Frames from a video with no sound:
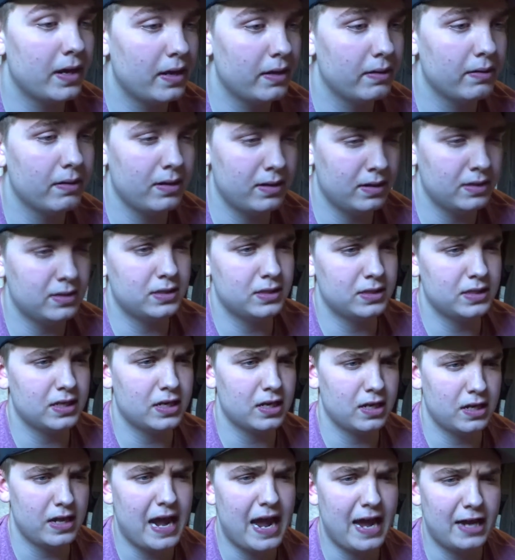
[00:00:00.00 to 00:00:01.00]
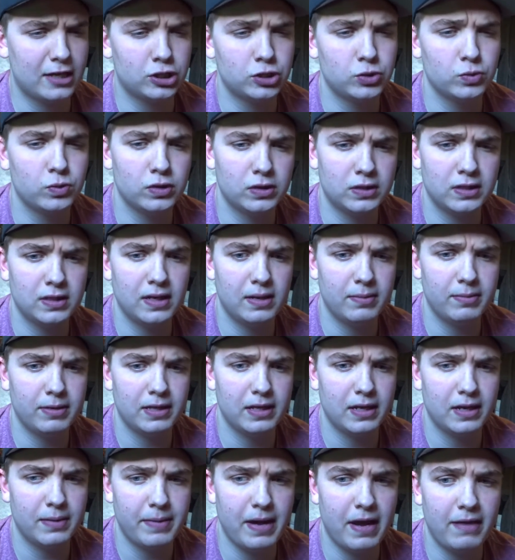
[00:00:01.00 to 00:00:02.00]
I, uh, this is like an actual dilemma
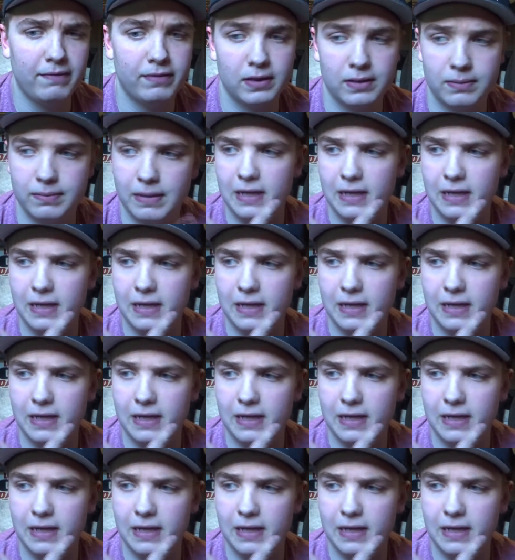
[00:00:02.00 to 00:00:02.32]
that I'm having.